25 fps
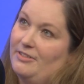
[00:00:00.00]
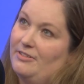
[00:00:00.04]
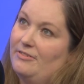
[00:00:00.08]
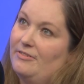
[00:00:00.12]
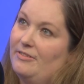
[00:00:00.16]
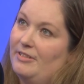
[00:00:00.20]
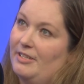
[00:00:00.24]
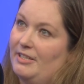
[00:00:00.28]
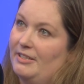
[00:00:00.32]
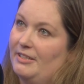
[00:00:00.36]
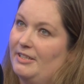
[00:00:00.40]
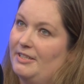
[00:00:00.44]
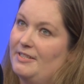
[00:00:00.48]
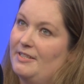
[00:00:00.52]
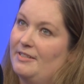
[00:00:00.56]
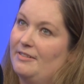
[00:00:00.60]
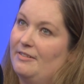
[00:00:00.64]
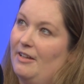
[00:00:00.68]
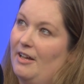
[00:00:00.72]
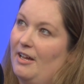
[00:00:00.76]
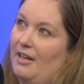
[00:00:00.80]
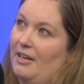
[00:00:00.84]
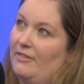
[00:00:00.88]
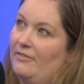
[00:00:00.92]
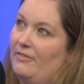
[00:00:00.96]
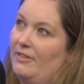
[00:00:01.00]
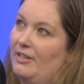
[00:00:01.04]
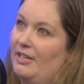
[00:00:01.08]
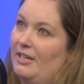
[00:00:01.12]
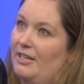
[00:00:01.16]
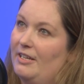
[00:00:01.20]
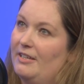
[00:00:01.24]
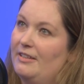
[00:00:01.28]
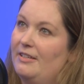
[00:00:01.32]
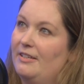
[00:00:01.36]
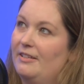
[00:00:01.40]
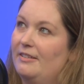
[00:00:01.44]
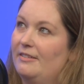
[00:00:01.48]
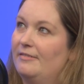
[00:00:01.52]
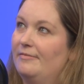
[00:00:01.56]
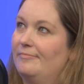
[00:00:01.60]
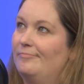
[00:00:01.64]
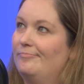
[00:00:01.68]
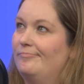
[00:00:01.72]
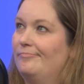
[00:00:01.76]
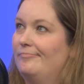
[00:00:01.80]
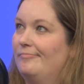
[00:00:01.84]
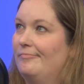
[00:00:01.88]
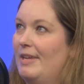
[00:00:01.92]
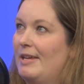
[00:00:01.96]
do think that's a lot of it. I think
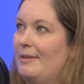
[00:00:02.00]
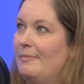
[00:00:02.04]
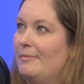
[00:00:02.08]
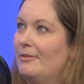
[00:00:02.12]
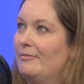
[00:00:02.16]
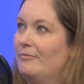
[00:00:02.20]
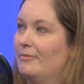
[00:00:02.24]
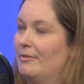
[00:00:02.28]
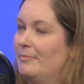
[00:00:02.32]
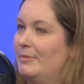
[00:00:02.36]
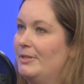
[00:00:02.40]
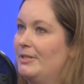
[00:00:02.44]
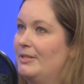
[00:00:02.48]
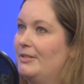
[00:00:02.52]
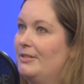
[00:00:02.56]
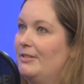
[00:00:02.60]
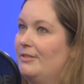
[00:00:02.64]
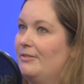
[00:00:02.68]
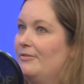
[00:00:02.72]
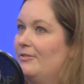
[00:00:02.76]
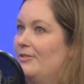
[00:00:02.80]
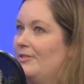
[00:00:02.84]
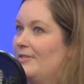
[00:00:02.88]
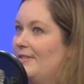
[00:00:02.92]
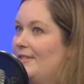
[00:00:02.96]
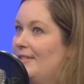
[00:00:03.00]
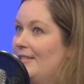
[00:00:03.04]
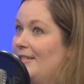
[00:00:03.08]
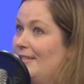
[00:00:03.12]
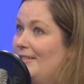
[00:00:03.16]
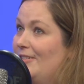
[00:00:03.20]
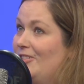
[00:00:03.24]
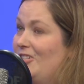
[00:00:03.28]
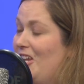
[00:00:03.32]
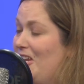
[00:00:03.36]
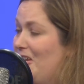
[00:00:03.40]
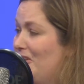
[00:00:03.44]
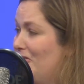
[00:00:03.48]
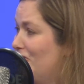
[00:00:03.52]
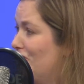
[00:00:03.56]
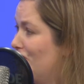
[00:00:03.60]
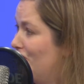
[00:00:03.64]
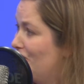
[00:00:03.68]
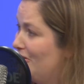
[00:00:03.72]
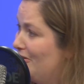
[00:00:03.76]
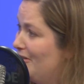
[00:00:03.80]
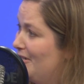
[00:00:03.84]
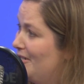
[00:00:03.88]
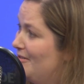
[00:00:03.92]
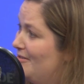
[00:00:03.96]
maybe women too just like change
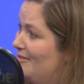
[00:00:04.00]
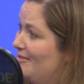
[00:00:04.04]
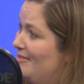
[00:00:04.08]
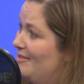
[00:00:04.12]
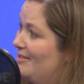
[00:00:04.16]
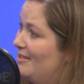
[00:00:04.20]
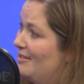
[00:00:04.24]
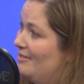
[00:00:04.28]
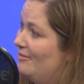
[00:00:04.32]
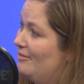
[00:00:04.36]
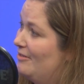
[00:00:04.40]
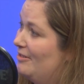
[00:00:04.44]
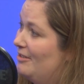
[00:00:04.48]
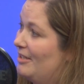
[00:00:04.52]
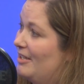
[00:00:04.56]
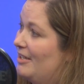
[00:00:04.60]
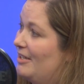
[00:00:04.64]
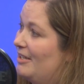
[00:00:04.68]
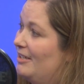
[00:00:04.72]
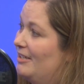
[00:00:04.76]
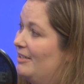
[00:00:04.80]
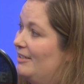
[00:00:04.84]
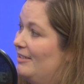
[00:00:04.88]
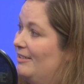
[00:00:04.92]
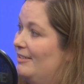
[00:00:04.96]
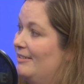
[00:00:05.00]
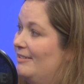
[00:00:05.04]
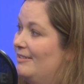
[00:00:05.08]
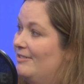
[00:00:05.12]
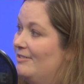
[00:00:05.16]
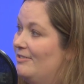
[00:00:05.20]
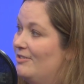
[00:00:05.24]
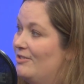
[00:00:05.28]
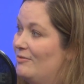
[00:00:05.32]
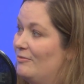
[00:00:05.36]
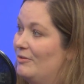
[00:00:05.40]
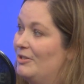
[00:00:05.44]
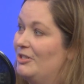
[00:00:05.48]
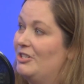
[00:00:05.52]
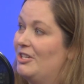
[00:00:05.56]
careers different, like switch